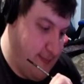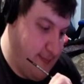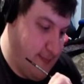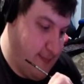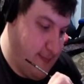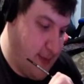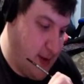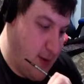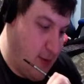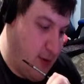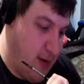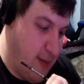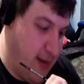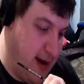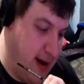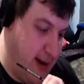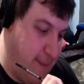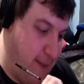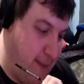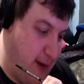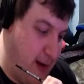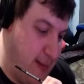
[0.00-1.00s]
Nor am I in
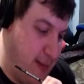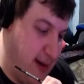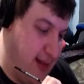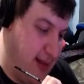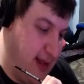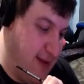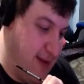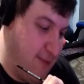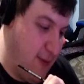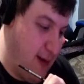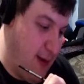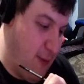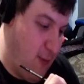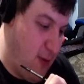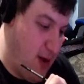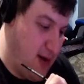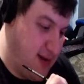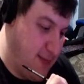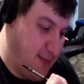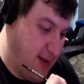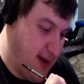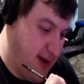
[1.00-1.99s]
that part of my life where I
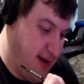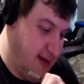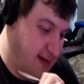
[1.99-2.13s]
want to be.